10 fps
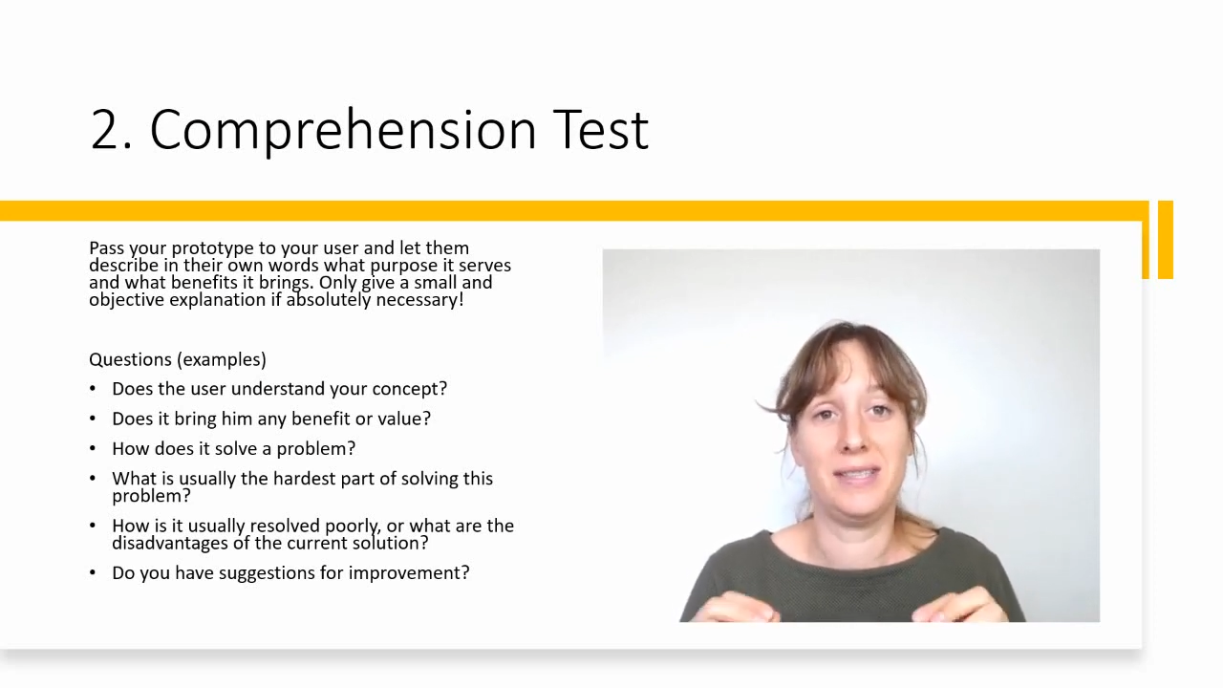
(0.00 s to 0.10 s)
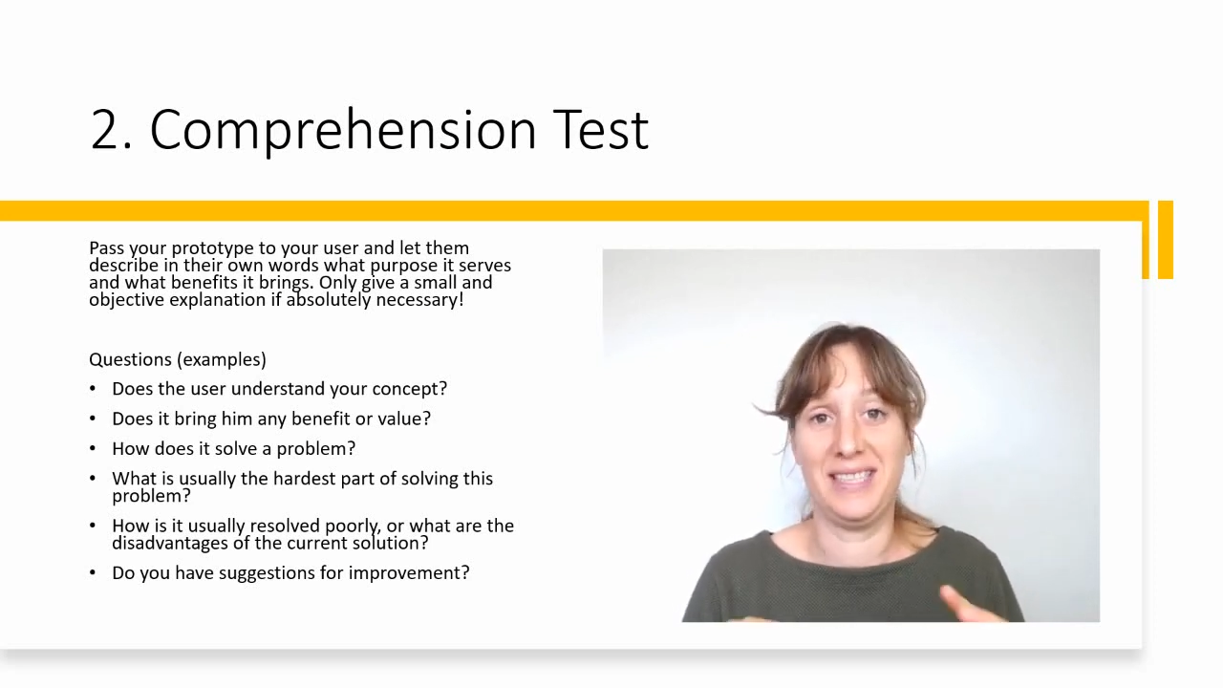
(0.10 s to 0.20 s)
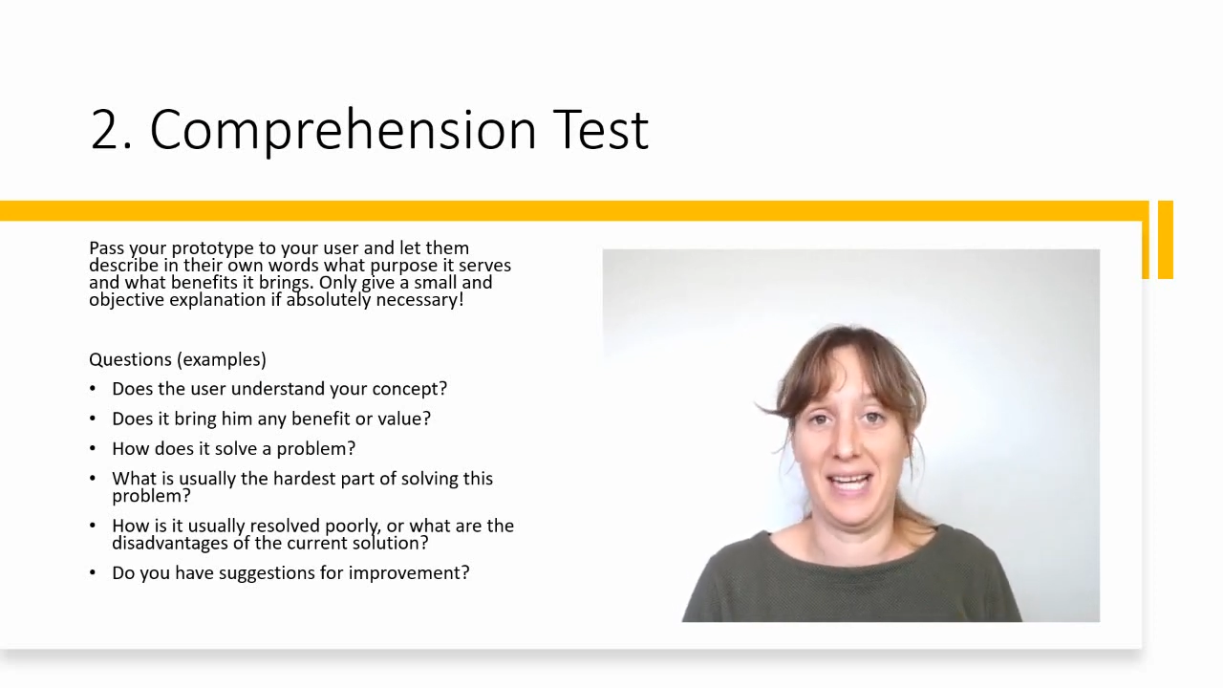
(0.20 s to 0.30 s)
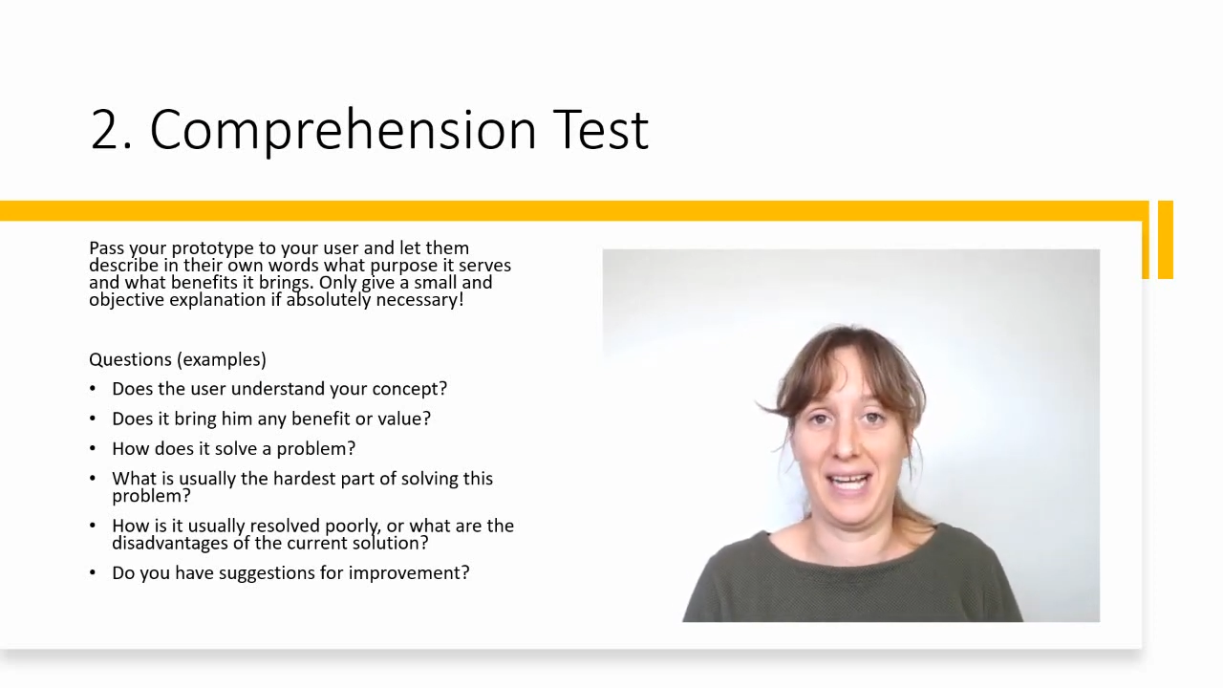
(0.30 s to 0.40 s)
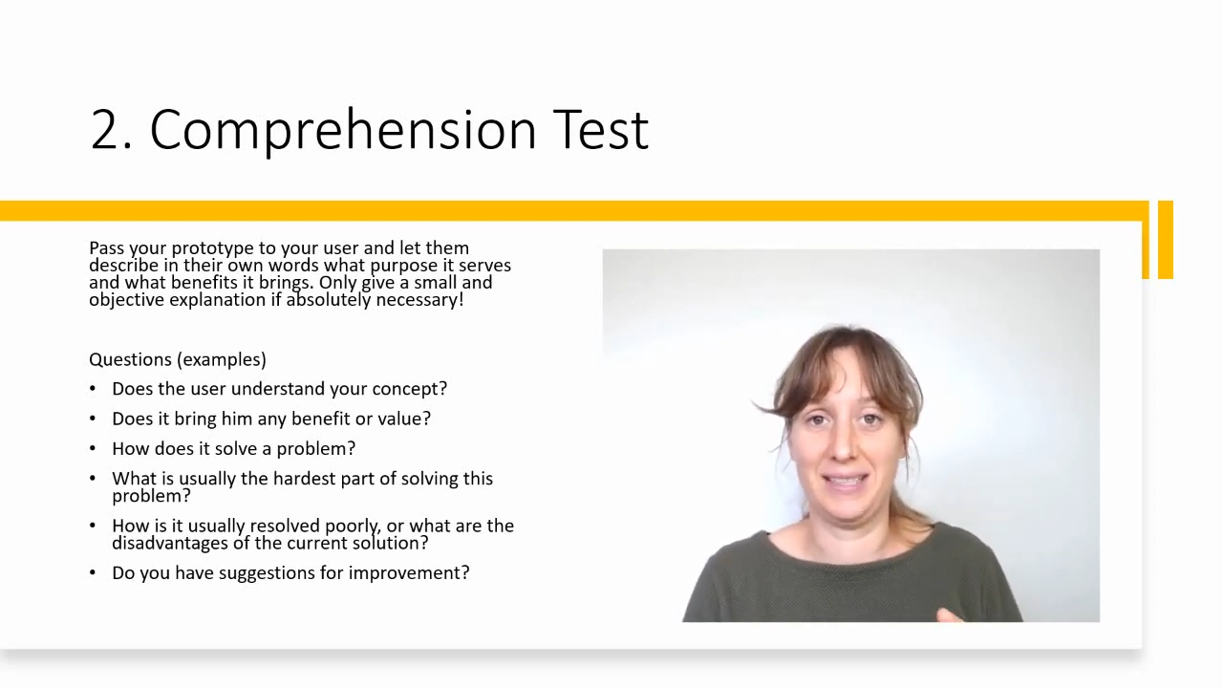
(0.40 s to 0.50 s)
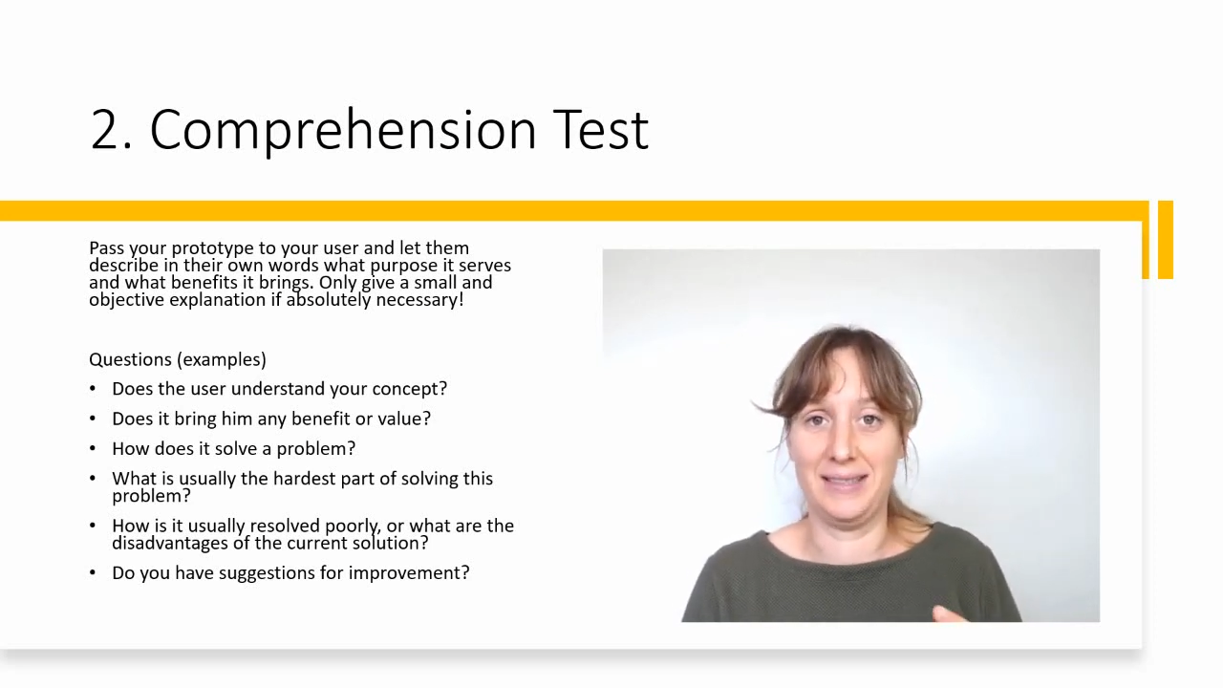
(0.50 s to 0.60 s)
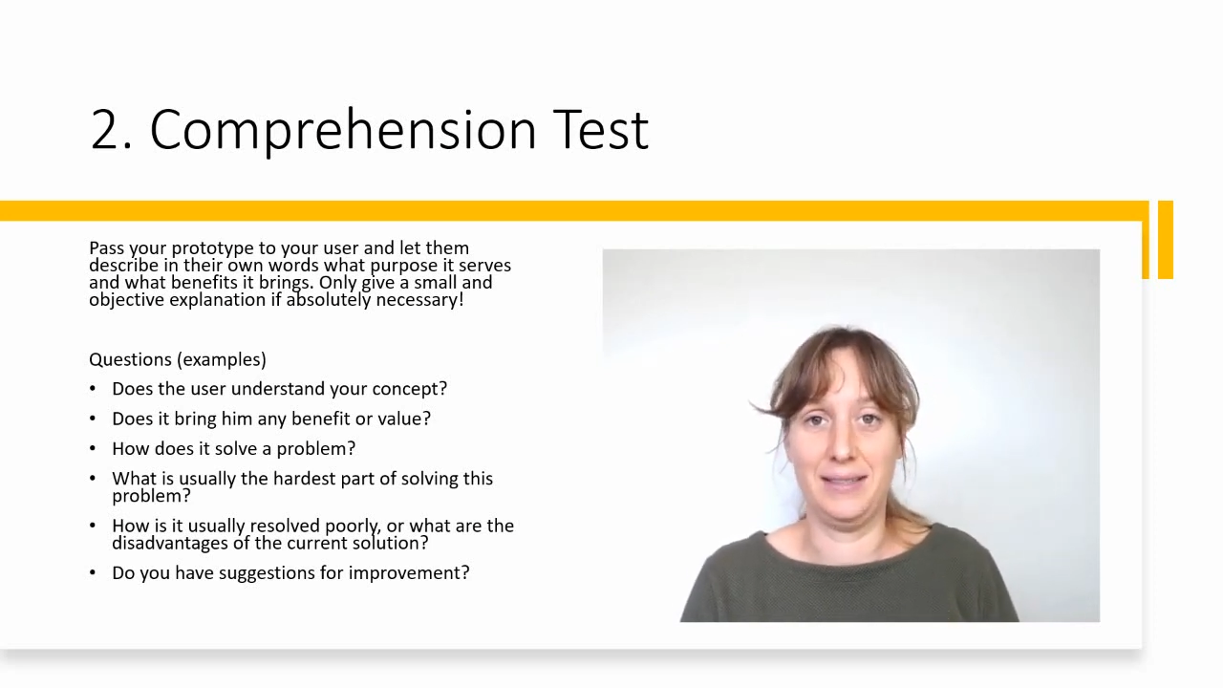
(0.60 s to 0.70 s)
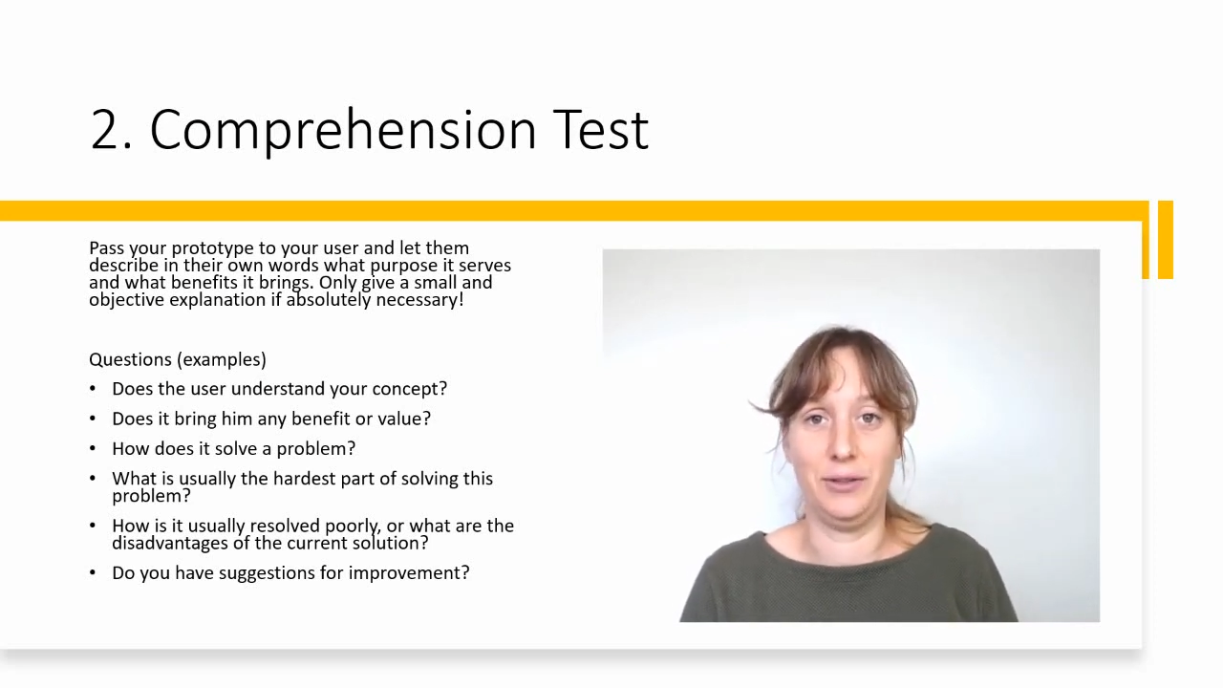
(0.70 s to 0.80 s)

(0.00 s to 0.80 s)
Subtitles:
text